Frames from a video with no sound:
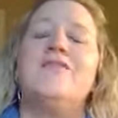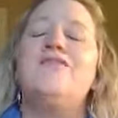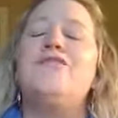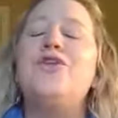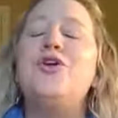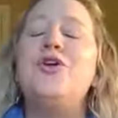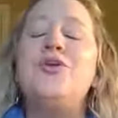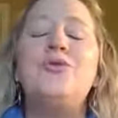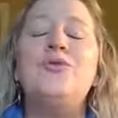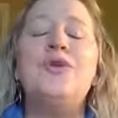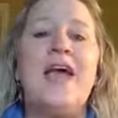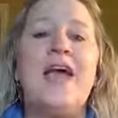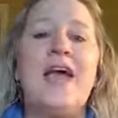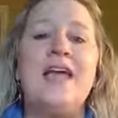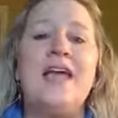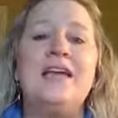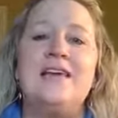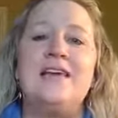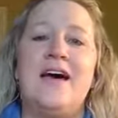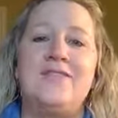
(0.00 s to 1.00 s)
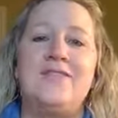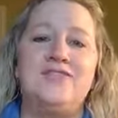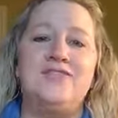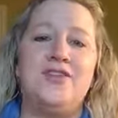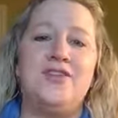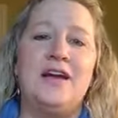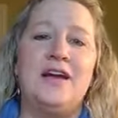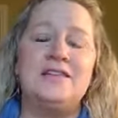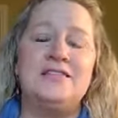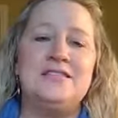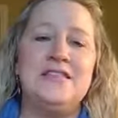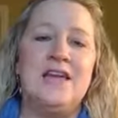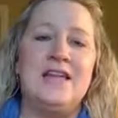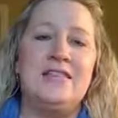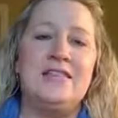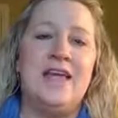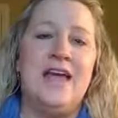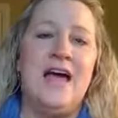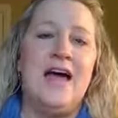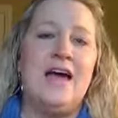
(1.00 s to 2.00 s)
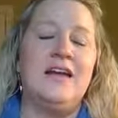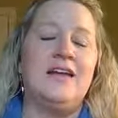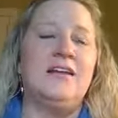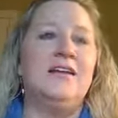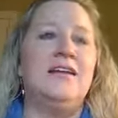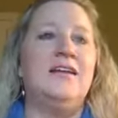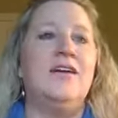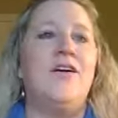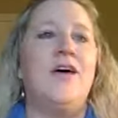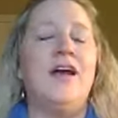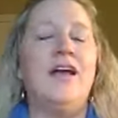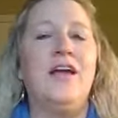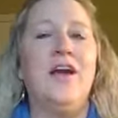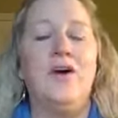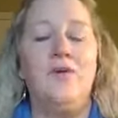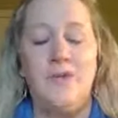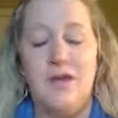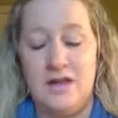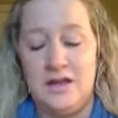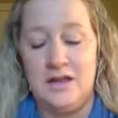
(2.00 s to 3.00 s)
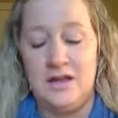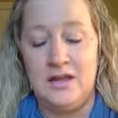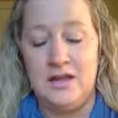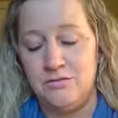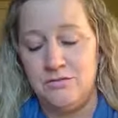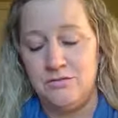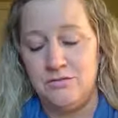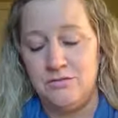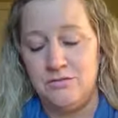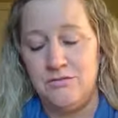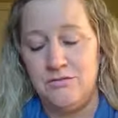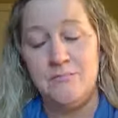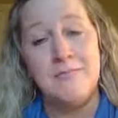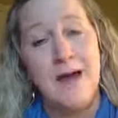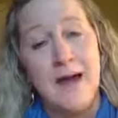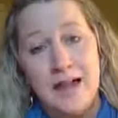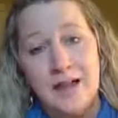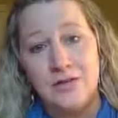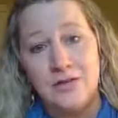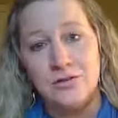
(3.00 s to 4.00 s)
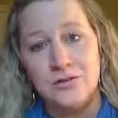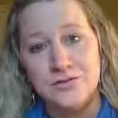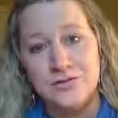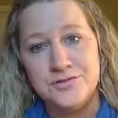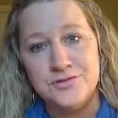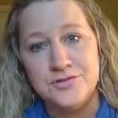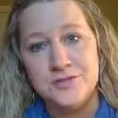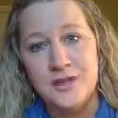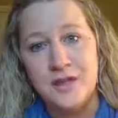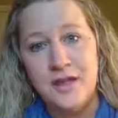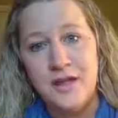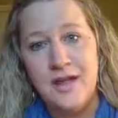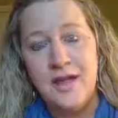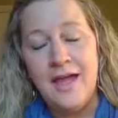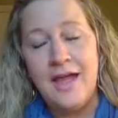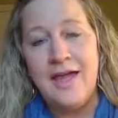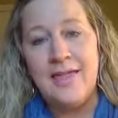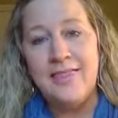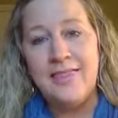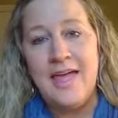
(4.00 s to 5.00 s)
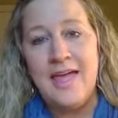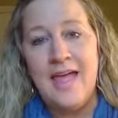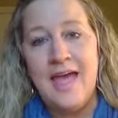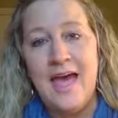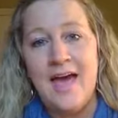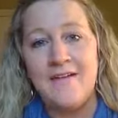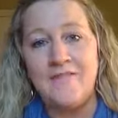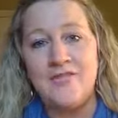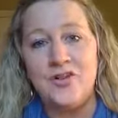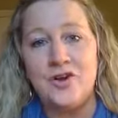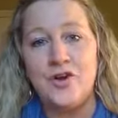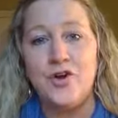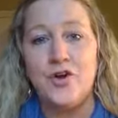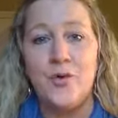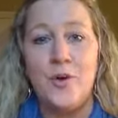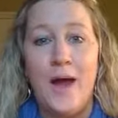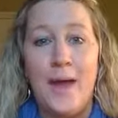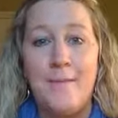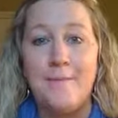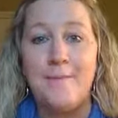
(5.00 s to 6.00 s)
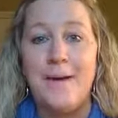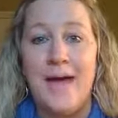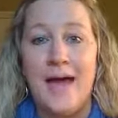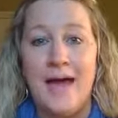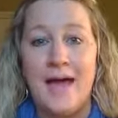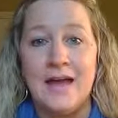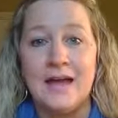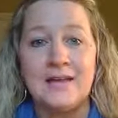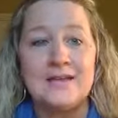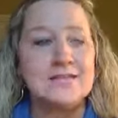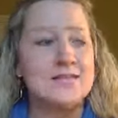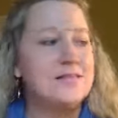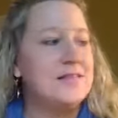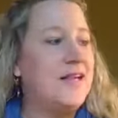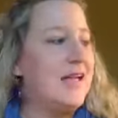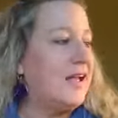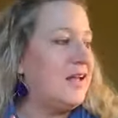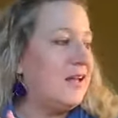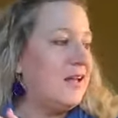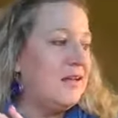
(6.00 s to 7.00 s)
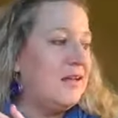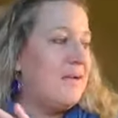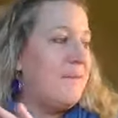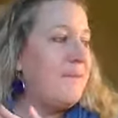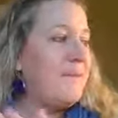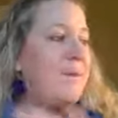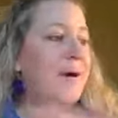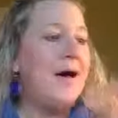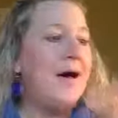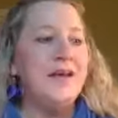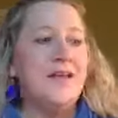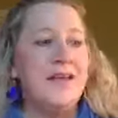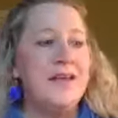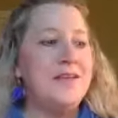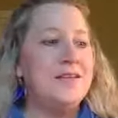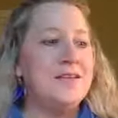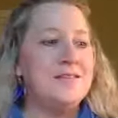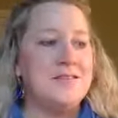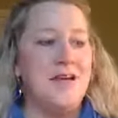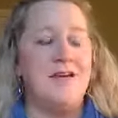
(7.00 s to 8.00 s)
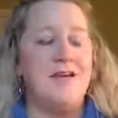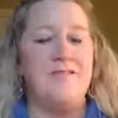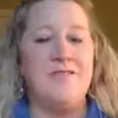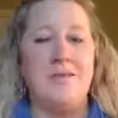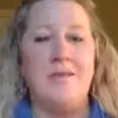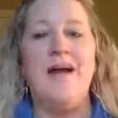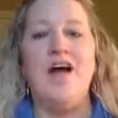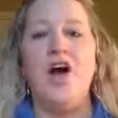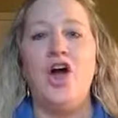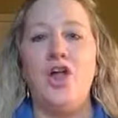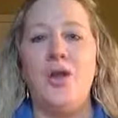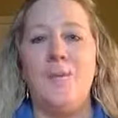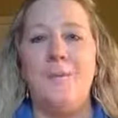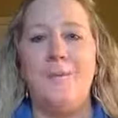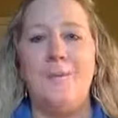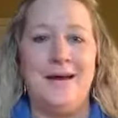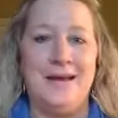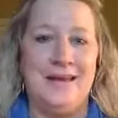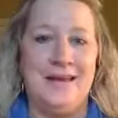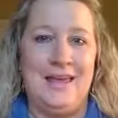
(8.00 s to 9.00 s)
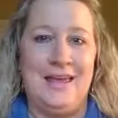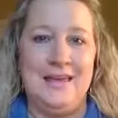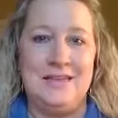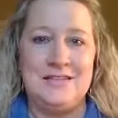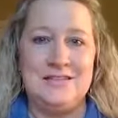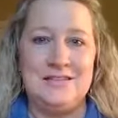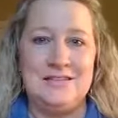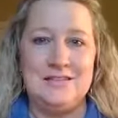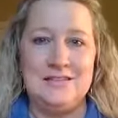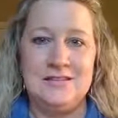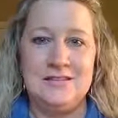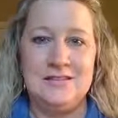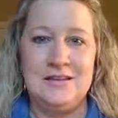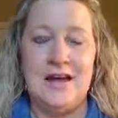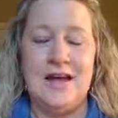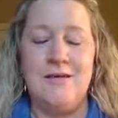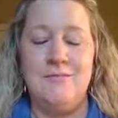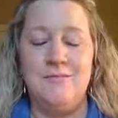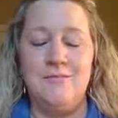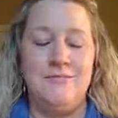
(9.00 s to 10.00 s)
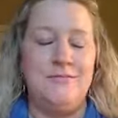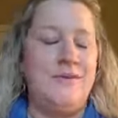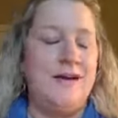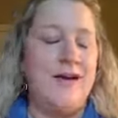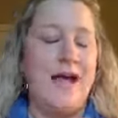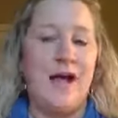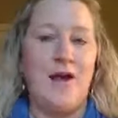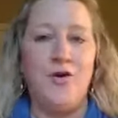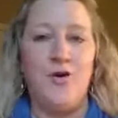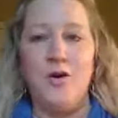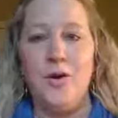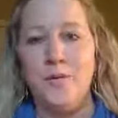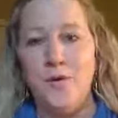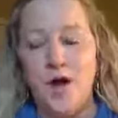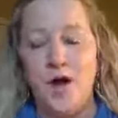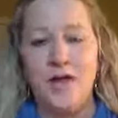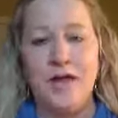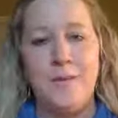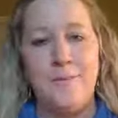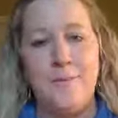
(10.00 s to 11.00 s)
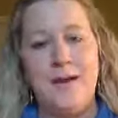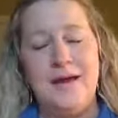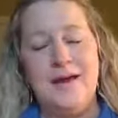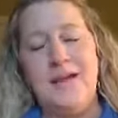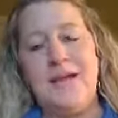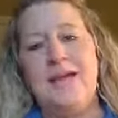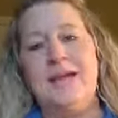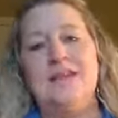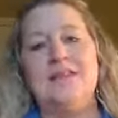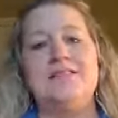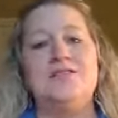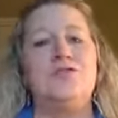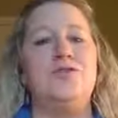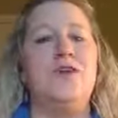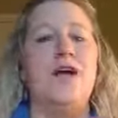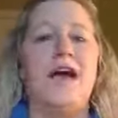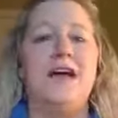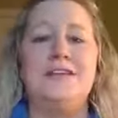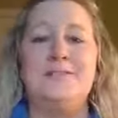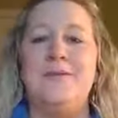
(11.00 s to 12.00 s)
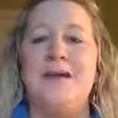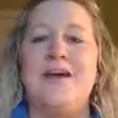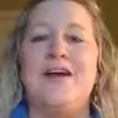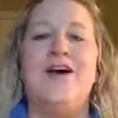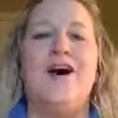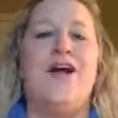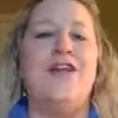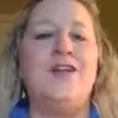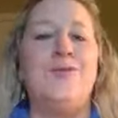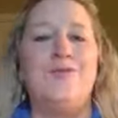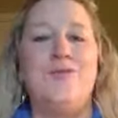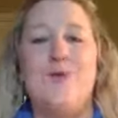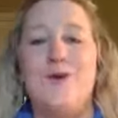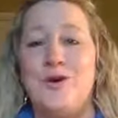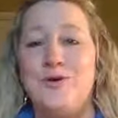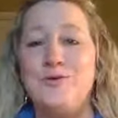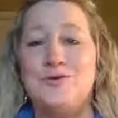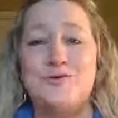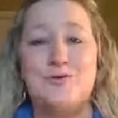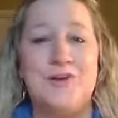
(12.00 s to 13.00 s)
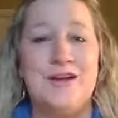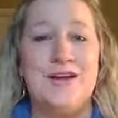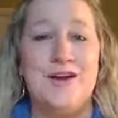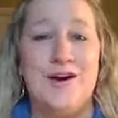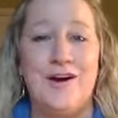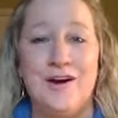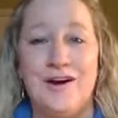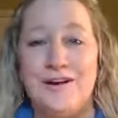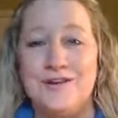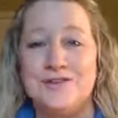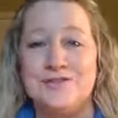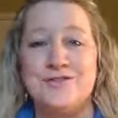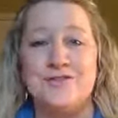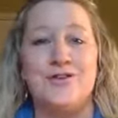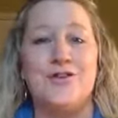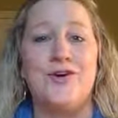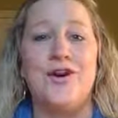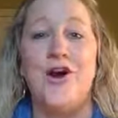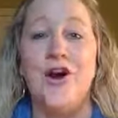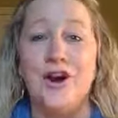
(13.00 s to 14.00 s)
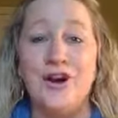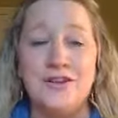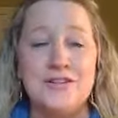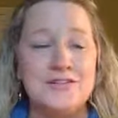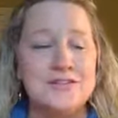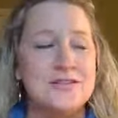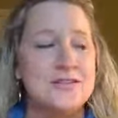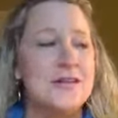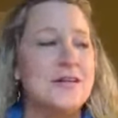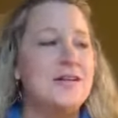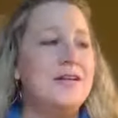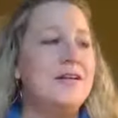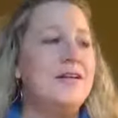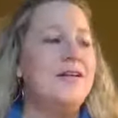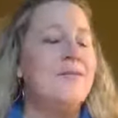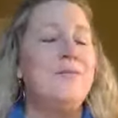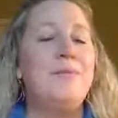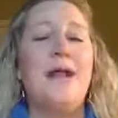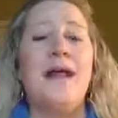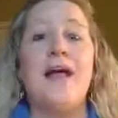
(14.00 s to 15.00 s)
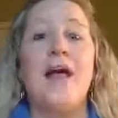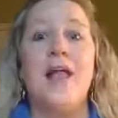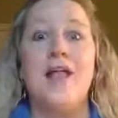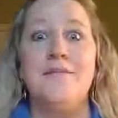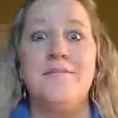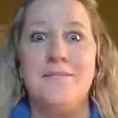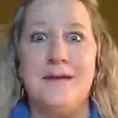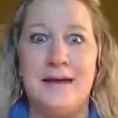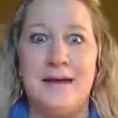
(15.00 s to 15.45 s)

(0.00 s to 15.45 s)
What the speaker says: Few days after I said that, I go into Michael's and they have their grab bags, like buggies I call them buggies. I grew up calling them buggies. You guys may call them grocery carts or carts, but I call them